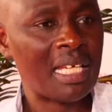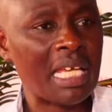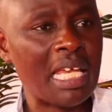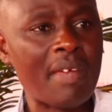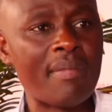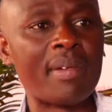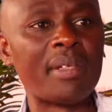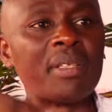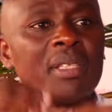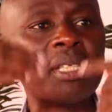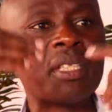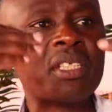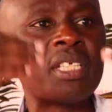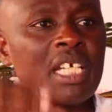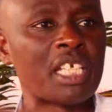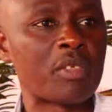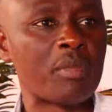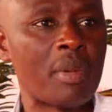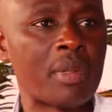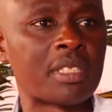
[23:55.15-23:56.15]
even the
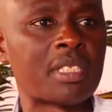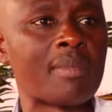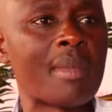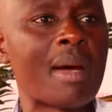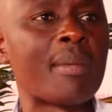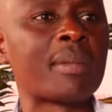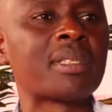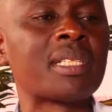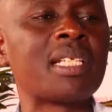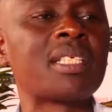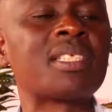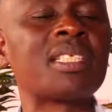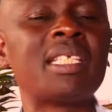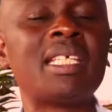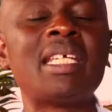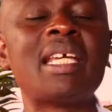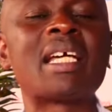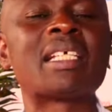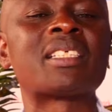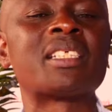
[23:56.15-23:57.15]
church members. The Bible says
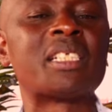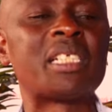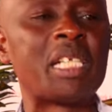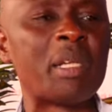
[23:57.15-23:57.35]
he has